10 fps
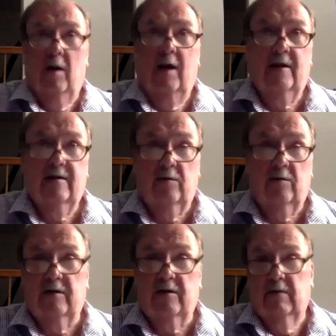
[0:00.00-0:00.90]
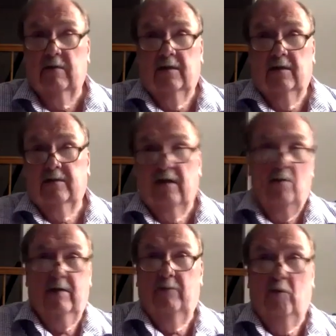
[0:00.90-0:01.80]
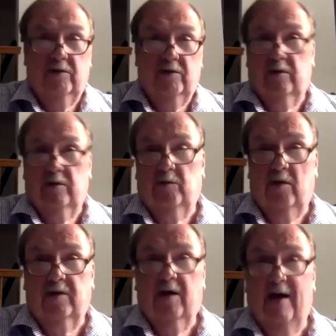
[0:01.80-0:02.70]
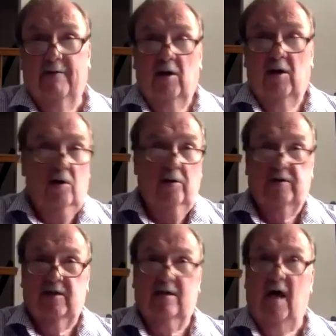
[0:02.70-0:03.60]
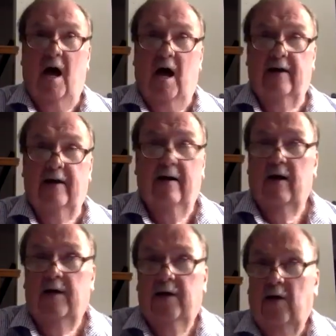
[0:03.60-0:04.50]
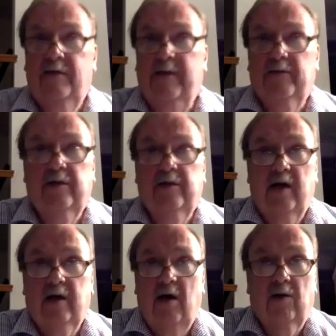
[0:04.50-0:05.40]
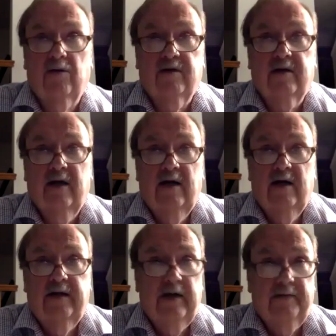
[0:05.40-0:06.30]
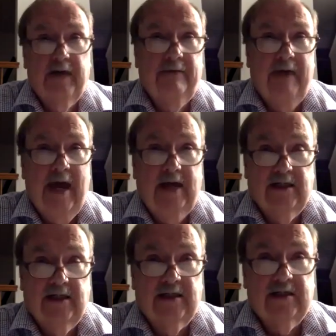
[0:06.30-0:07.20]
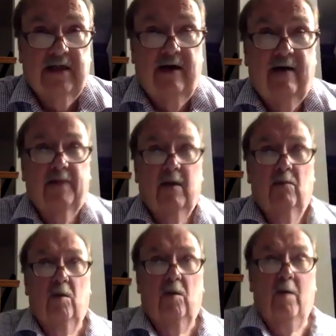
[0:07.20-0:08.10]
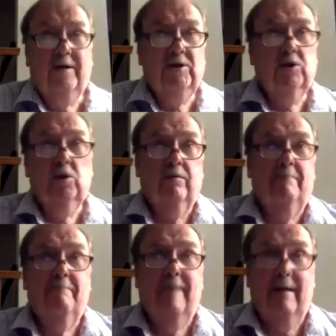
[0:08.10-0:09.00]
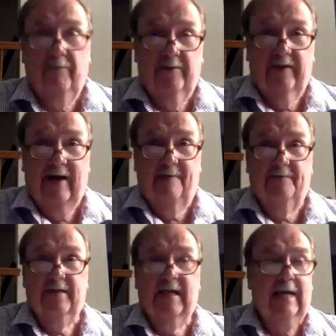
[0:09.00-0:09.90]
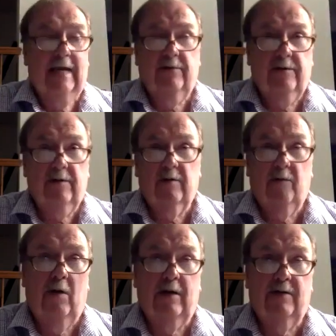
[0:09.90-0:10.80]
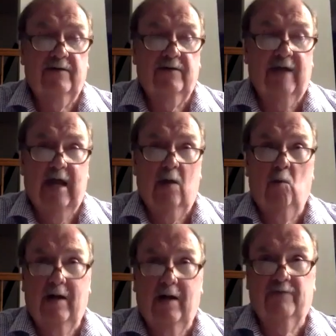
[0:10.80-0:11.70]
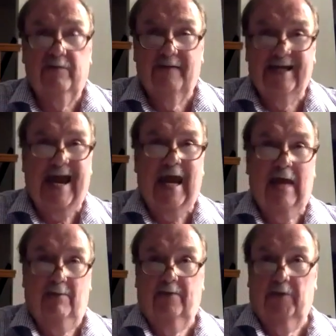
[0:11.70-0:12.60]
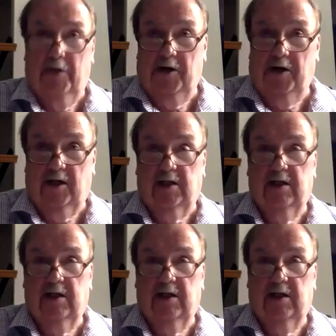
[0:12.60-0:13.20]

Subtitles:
us, or somewhat important to us at one time, who are just gone. Those people are not ghosts. They're blank pages. But once you remember them, even to the point of saying whatever became of her,